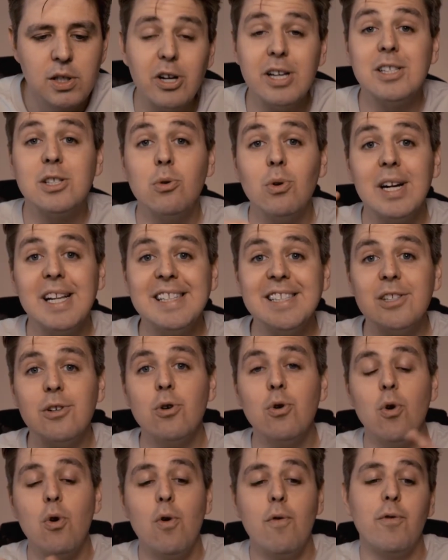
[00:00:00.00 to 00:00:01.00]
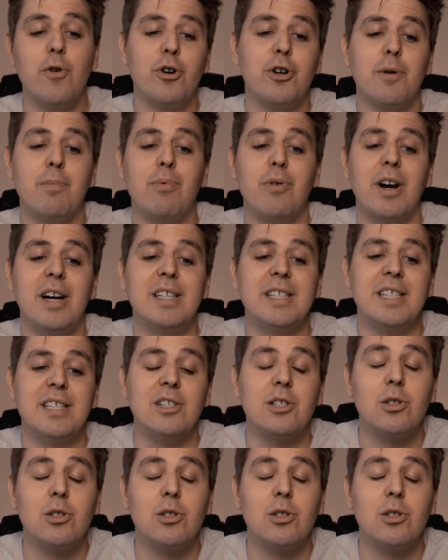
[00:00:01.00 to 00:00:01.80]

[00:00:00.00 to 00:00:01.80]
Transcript: Okay, so let's go over the pricing.